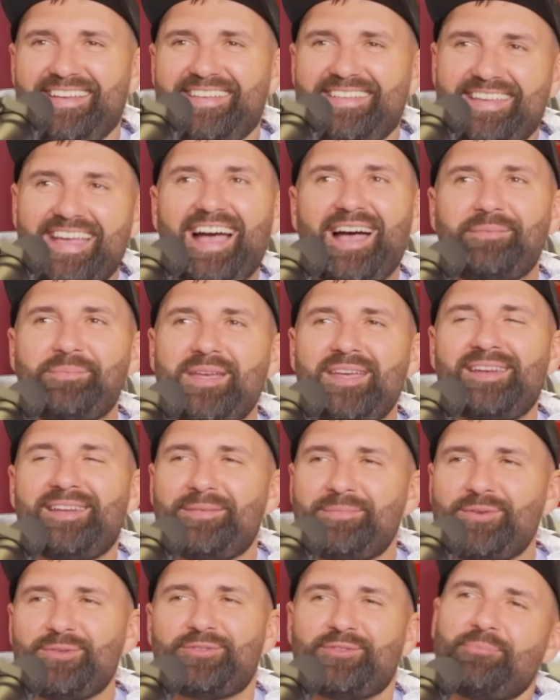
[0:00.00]
yeah, me and
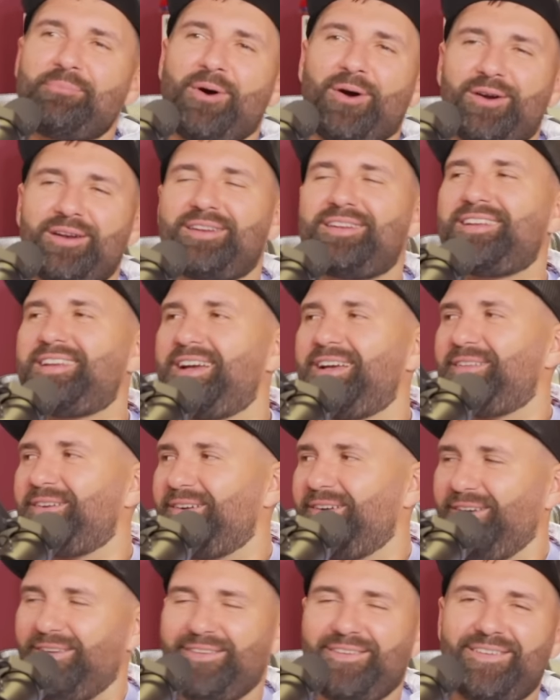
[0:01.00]
him used to party
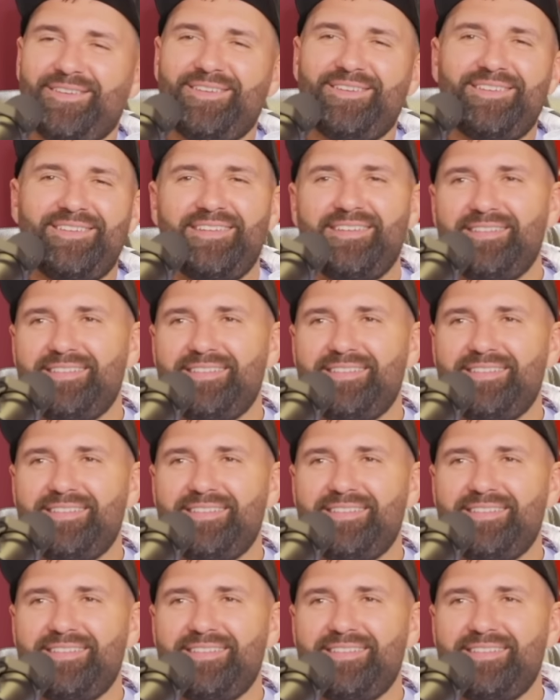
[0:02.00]
together. Oh